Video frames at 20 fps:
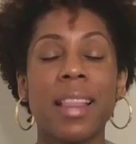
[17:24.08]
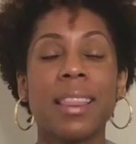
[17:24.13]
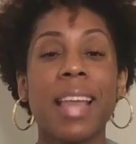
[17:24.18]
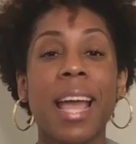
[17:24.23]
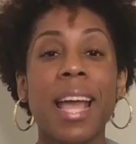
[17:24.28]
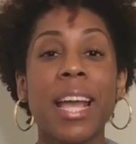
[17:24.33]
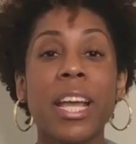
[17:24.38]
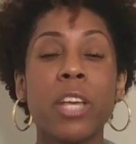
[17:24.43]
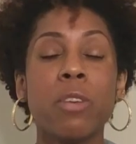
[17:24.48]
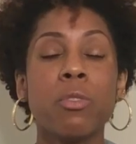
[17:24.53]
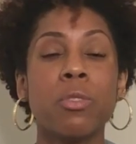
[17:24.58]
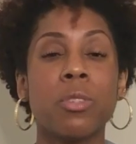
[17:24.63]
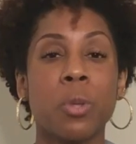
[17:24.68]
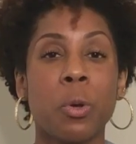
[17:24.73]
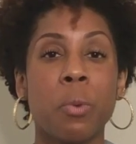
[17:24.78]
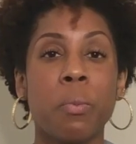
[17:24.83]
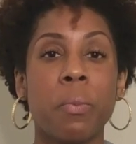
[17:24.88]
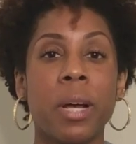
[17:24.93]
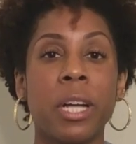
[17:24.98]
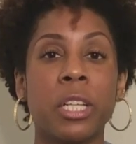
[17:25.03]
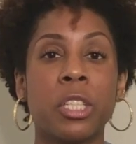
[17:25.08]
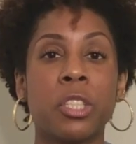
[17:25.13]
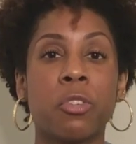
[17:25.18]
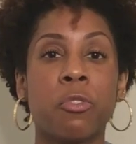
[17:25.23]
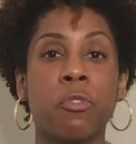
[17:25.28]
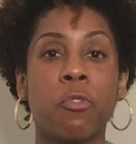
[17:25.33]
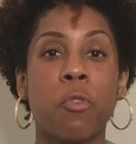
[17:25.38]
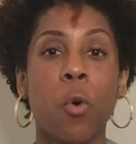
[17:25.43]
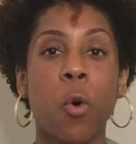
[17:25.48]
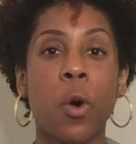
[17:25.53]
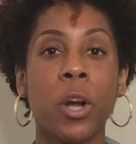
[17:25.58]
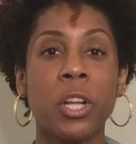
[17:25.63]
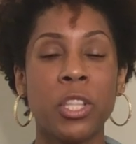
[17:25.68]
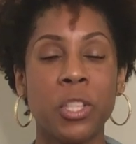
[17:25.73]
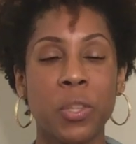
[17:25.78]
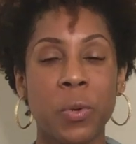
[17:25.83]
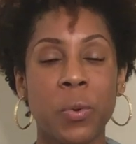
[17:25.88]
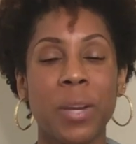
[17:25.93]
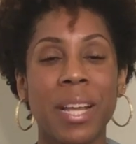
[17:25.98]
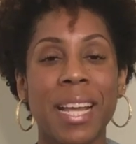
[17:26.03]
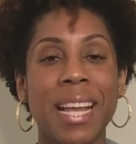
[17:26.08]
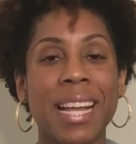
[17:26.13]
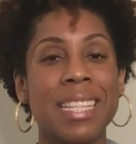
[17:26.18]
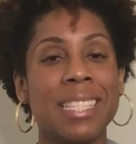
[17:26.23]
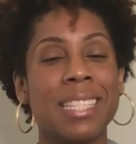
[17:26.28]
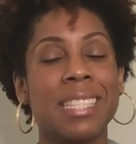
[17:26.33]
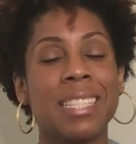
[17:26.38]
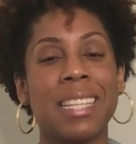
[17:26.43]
Thank you so much for tuning into